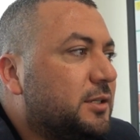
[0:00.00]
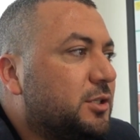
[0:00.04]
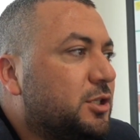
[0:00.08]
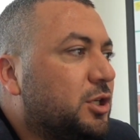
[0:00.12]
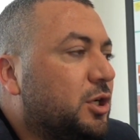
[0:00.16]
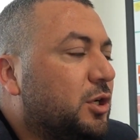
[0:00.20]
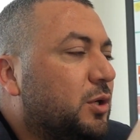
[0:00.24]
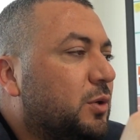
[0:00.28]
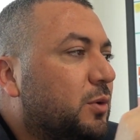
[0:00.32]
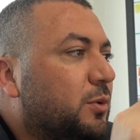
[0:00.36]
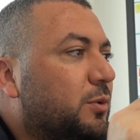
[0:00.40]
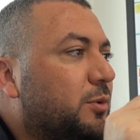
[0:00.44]

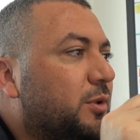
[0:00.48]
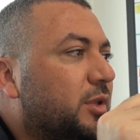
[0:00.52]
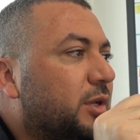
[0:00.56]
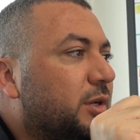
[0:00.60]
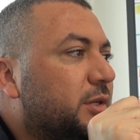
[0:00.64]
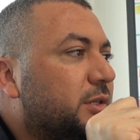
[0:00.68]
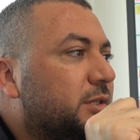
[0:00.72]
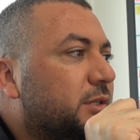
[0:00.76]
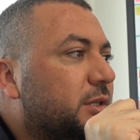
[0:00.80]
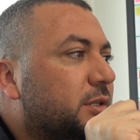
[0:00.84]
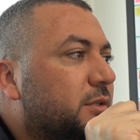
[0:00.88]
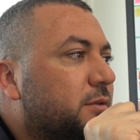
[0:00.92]
So
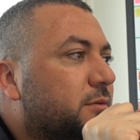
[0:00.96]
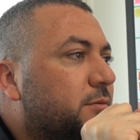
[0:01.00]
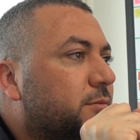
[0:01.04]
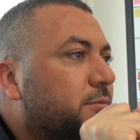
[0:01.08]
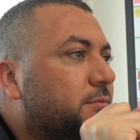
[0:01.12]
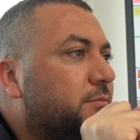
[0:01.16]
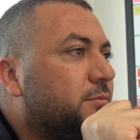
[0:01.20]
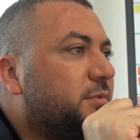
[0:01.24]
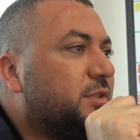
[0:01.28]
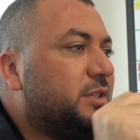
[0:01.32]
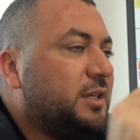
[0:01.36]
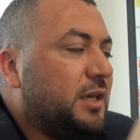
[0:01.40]
there is a
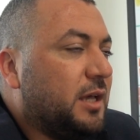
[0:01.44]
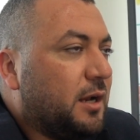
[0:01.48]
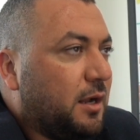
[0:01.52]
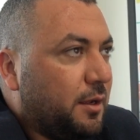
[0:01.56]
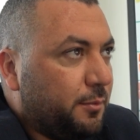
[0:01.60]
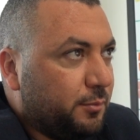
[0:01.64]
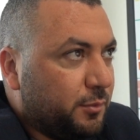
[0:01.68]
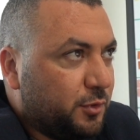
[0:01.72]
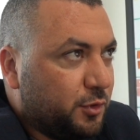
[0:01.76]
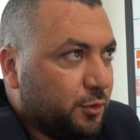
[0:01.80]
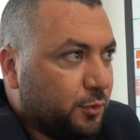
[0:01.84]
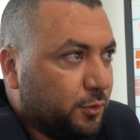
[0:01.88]

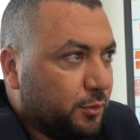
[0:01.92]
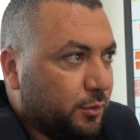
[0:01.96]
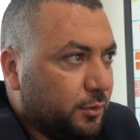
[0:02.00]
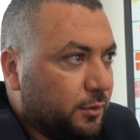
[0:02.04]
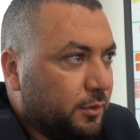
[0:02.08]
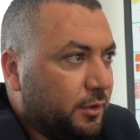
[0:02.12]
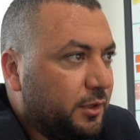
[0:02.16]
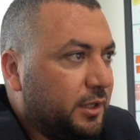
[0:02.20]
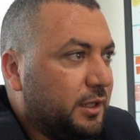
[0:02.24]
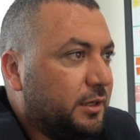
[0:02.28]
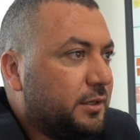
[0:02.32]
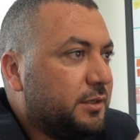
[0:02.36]
CRM
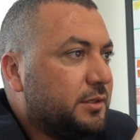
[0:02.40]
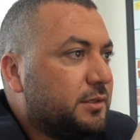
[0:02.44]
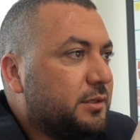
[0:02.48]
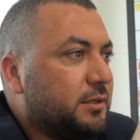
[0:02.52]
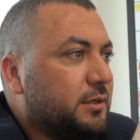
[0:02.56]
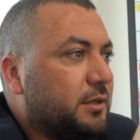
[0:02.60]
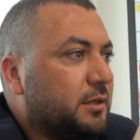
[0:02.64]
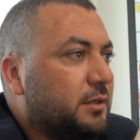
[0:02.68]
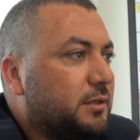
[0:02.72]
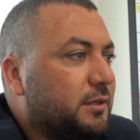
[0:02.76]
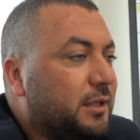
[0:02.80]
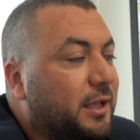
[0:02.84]
tool, there is
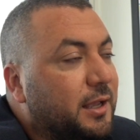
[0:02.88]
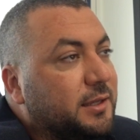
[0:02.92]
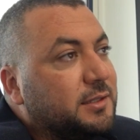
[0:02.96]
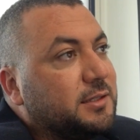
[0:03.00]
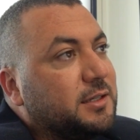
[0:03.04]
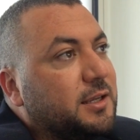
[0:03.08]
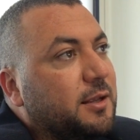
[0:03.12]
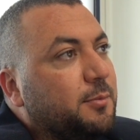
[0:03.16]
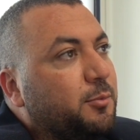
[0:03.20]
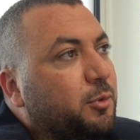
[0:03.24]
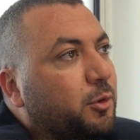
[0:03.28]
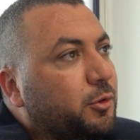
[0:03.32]
a
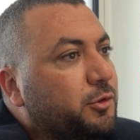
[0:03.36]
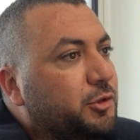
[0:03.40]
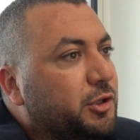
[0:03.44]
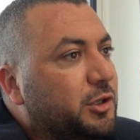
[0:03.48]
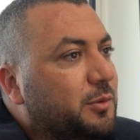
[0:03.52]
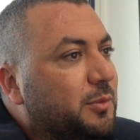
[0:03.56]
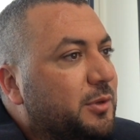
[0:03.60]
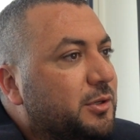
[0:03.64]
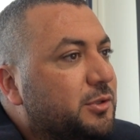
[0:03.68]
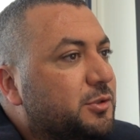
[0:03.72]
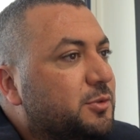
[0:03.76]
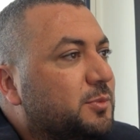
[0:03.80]
task and
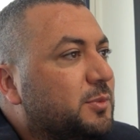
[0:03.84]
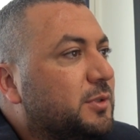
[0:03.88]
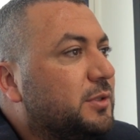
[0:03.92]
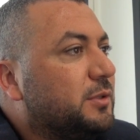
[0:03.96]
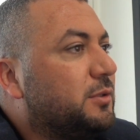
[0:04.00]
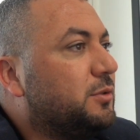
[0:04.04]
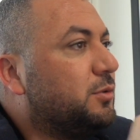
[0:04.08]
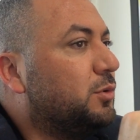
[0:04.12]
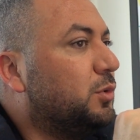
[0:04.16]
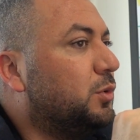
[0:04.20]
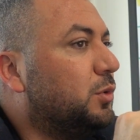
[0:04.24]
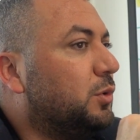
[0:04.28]
project
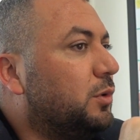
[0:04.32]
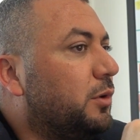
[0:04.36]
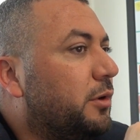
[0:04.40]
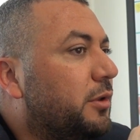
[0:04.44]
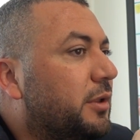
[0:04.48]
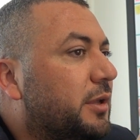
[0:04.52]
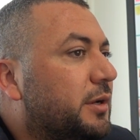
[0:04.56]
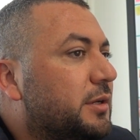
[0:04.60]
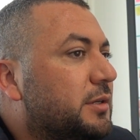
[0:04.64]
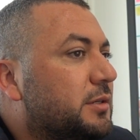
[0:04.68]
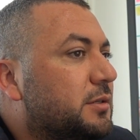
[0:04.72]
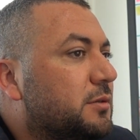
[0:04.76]
management tool,
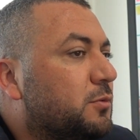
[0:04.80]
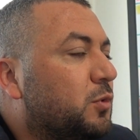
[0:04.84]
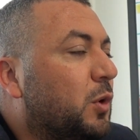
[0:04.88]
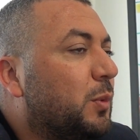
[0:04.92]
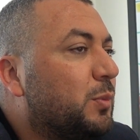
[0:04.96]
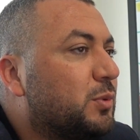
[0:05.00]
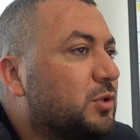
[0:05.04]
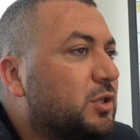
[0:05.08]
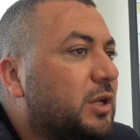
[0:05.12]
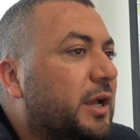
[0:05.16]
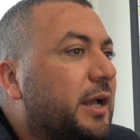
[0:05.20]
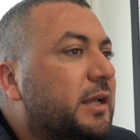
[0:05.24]
there is a
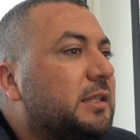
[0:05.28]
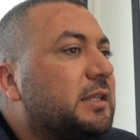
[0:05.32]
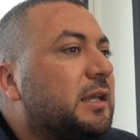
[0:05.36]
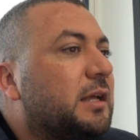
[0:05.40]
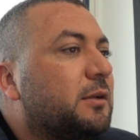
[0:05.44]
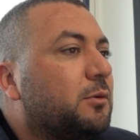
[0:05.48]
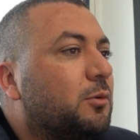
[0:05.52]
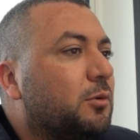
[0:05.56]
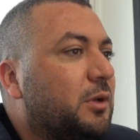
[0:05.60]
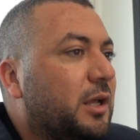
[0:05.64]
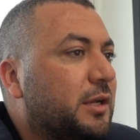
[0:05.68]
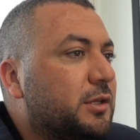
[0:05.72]
website
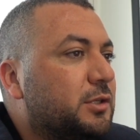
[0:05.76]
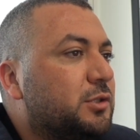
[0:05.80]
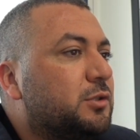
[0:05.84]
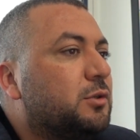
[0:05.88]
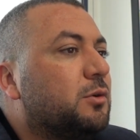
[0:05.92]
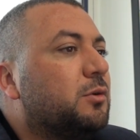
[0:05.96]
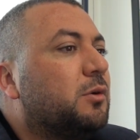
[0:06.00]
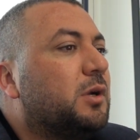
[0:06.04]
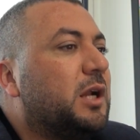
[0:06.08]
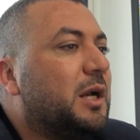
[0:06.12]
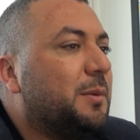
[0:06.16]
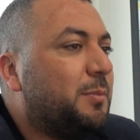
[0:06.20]
and online
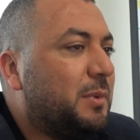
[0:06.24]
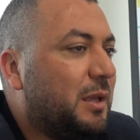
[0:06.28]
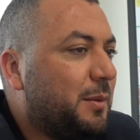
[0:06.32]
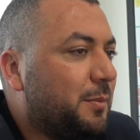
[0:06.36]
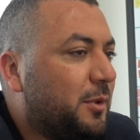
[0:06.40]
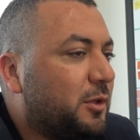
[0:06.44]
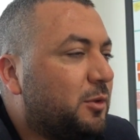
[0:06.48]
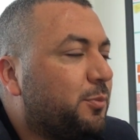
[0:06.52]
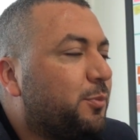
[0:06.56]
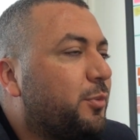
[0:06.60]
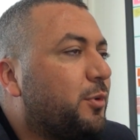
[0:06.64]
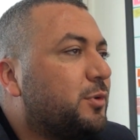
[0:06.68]
store and
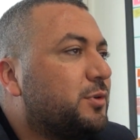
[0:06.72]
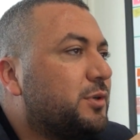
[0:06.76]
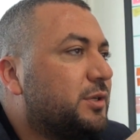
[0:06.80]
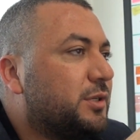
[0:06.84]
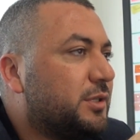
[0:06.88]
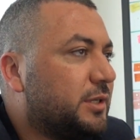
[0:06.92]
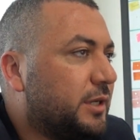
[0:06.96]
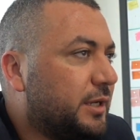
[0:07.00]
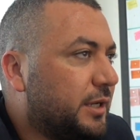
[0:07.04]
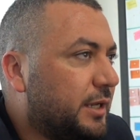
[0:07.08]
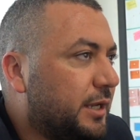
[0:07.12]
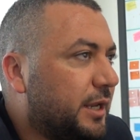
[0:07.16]
payment
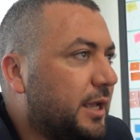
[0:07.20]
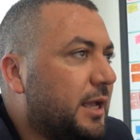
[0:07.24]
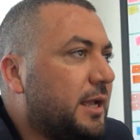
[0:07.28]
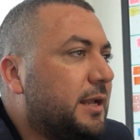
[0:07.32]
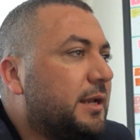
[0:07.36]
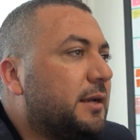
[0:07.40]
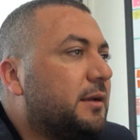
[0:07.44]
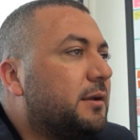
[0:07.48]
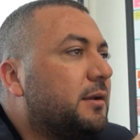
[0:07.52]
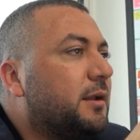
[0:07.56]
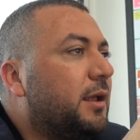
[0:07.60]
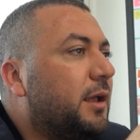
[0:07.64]
processing
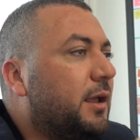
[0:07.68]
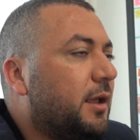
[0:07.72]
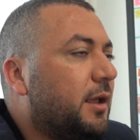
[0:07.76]
and